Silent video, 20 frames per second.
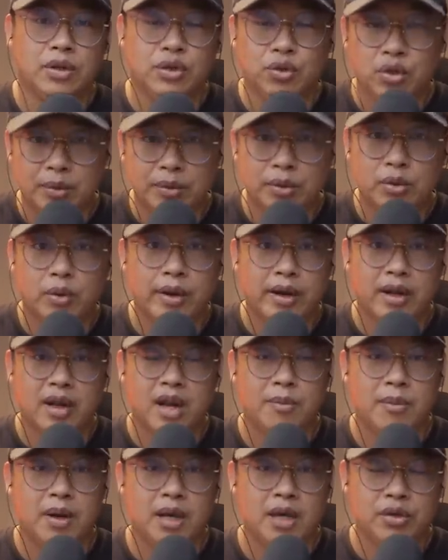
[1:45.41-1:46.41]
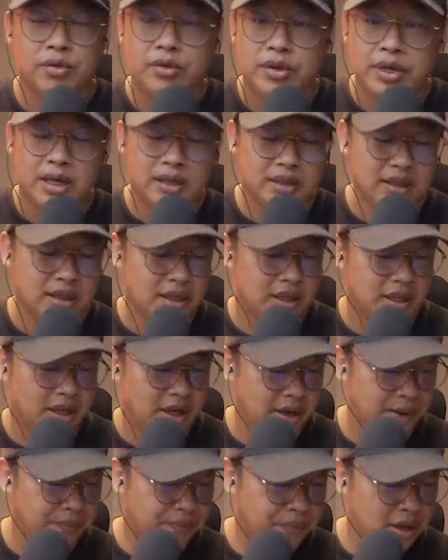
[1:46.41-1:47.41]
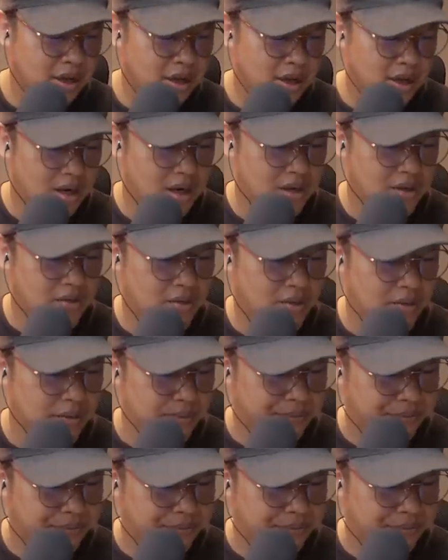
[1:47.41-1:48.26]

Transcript: Jimmy Dorekama, Turia Sen in there, a true